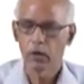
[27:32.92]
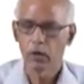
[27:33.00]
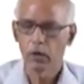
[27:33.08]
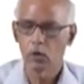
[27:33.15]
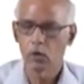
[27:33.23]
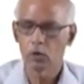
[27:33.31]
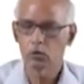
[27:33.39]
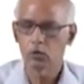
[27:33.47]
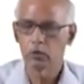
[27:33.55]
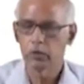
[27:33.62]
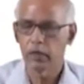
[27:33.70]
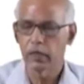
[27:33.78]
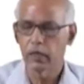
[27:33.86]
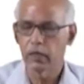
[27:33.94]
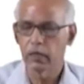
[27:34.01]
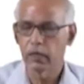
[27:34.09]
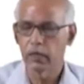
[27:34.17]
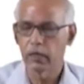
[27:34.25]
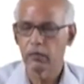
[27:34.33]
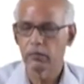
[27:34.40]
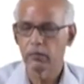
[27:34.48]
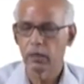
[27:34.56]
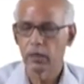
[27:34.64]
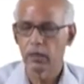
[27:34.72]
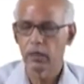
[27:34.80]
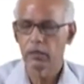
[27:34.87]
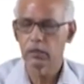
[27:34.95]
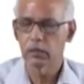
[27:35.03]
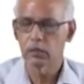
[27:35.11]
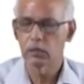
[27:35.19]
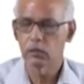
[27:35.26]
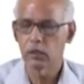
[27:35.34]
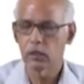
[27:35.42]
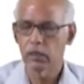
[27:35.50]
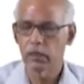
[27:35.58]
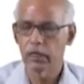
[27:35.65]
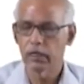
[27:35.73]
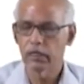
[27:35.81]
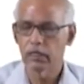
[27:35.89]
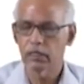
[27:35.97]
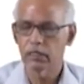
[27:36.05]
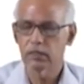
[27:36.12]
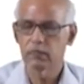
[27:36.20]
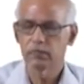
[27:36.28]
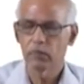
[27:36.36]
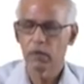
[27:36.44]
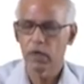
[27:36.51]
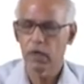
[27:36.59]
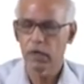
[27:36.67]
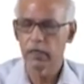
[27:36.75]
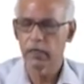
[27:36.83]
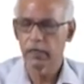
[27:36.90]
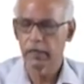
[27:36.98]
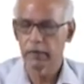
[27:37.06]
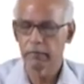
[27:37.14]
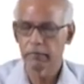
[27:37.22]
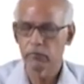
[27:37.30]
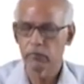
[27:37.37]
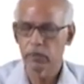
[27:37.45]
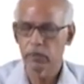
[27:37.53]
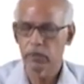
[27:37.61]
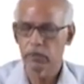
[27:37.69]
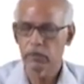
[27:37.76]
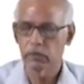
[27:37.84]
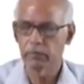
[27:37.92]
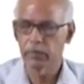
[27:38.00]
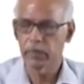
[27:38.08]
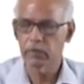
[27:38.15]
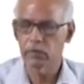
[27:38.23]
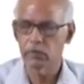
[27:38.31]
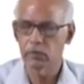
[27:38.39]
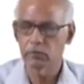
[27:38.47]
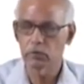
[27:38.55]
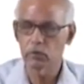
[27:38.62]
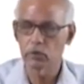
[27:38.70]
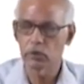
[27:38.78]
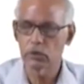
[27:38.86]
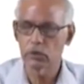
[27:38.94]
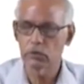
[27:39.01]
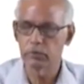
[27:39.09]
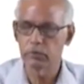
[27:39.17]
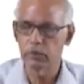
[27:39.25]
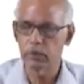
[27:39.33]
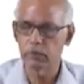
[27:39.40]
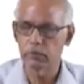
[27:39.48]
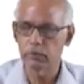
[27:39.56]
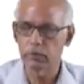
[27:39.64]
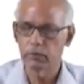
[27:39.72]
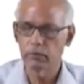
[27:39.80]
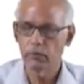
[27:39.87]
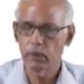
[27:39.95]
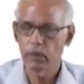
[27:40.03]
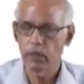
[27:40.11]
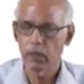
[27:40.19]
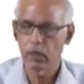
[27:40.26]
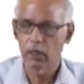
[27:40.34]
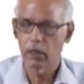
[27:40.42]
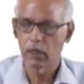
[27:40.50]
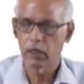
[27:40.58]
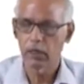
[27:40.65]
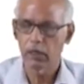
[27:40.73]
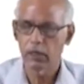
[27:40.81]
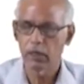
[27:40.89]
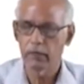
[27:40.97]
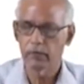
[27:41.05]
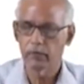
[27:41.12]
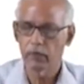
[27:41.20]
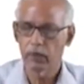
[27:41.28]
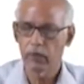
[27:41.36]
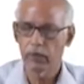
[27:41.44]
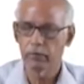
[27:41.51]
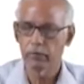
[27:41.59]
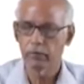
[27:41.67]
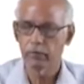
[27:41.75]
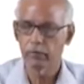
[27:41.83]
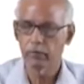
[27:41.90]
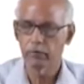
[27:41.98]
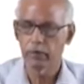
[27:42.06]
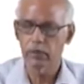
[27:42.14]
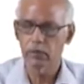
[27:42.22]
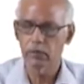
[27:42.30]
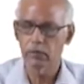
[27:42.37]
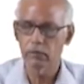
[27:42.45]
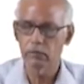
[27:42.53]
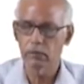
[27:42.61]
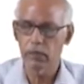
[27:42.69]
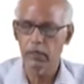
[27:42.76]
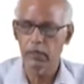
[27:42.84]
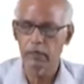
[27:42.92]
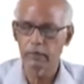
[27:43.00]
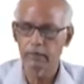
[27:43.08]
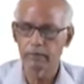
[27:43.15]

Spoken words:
cos omega t, and this you can write as Im, that is a maximum. So this becomes Im, maximum current,